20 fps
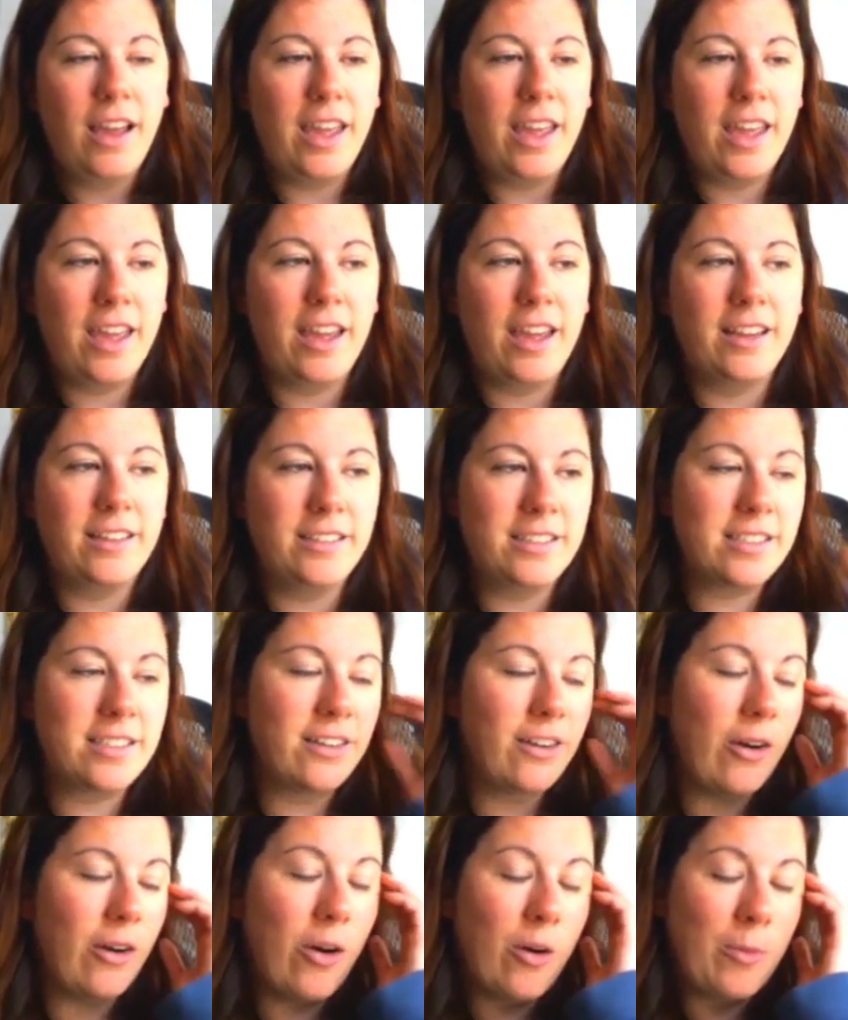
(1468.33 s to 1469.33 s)
And
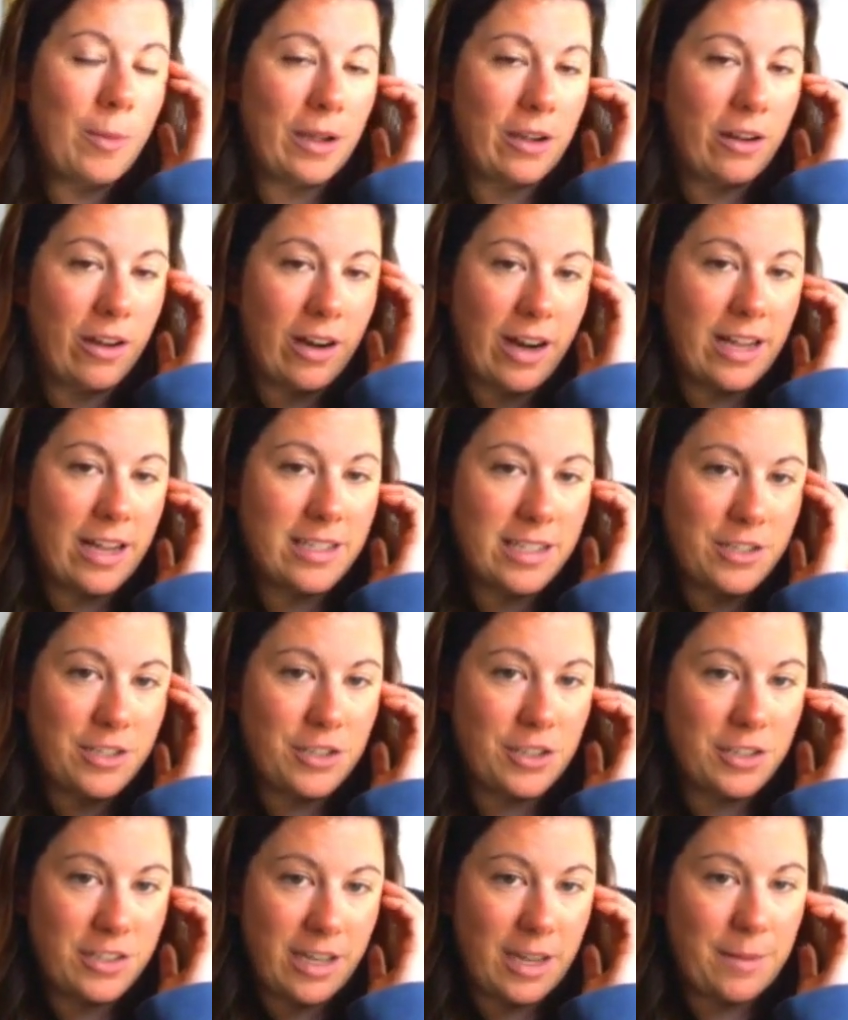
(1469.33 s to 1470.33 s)
oh my God, I had such a
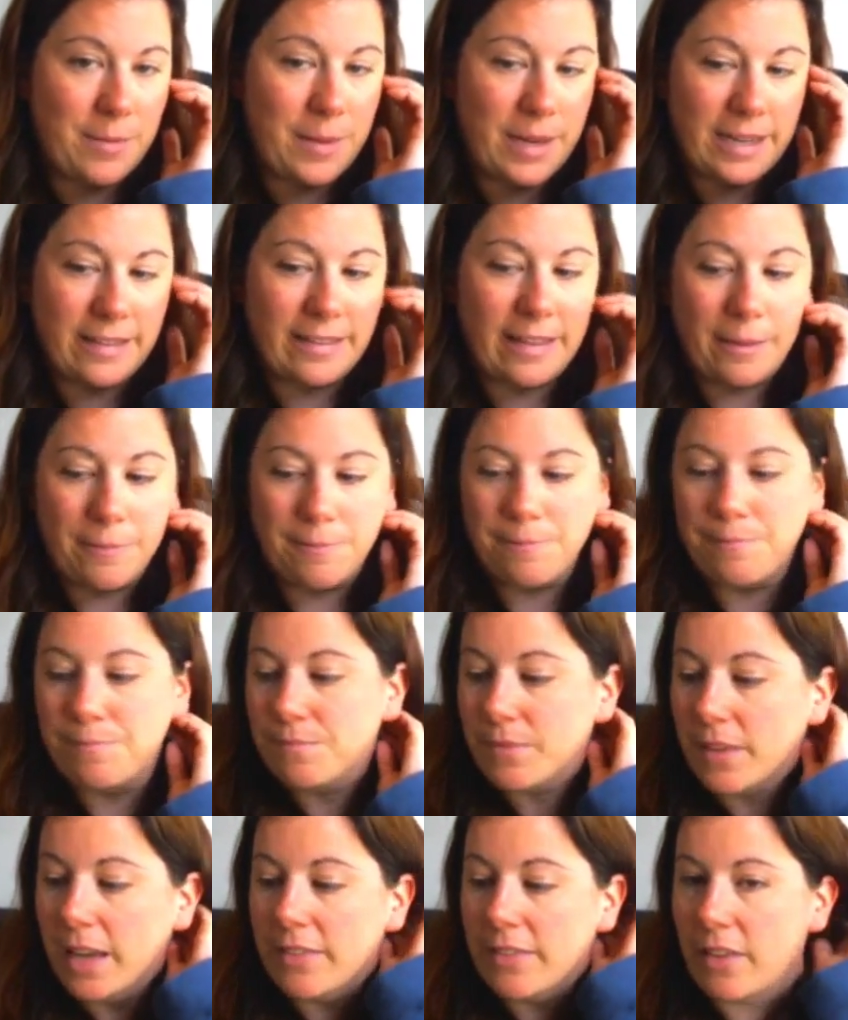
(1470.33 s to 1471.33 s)
good time petting them
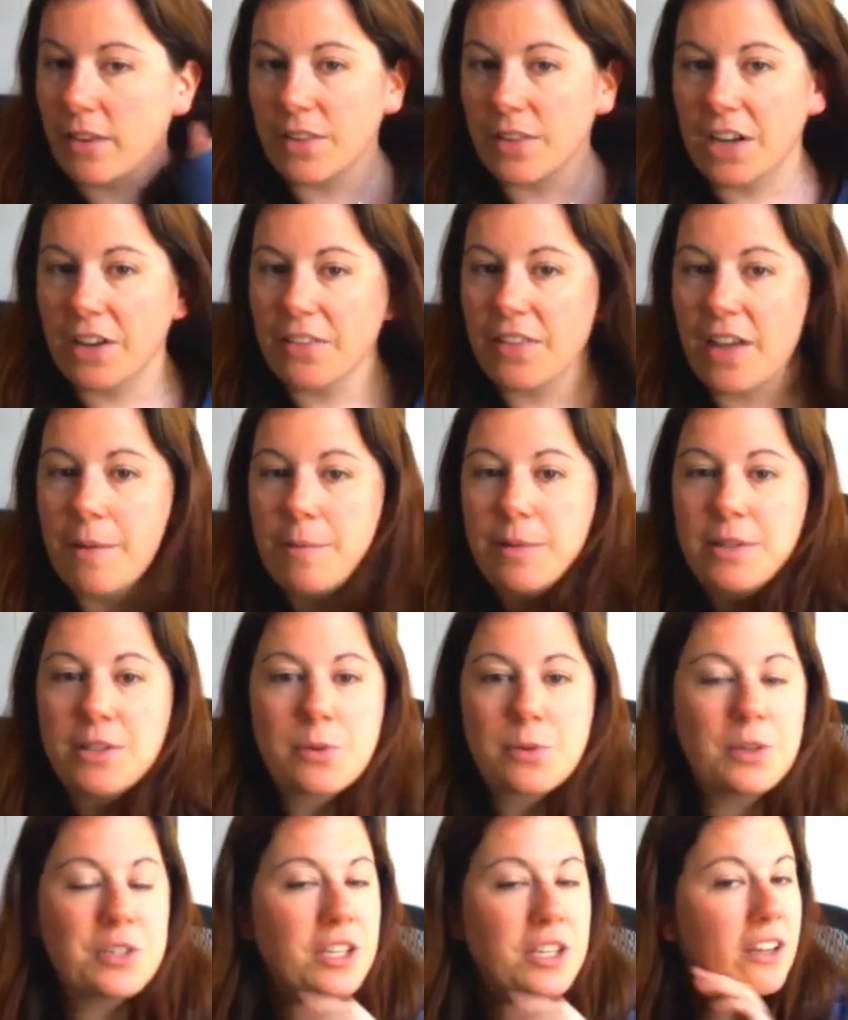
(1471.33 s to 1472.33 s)
and loving on them and
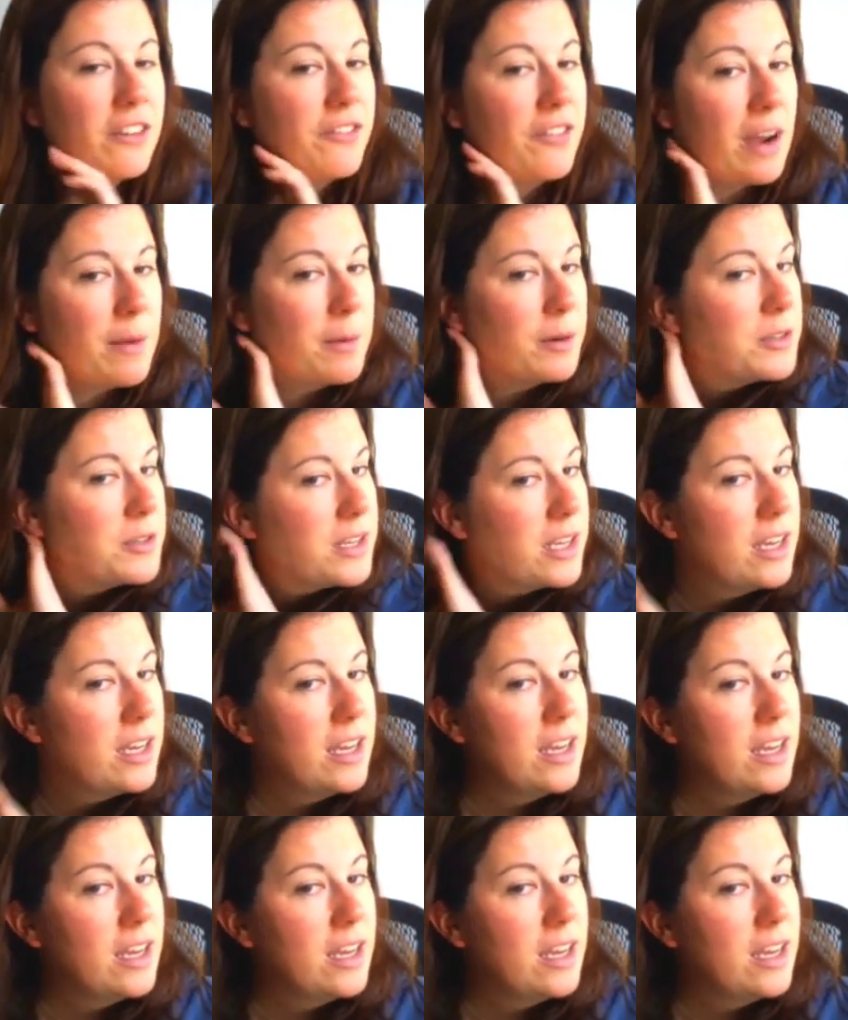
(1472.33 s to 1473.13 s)
squishing their fibers.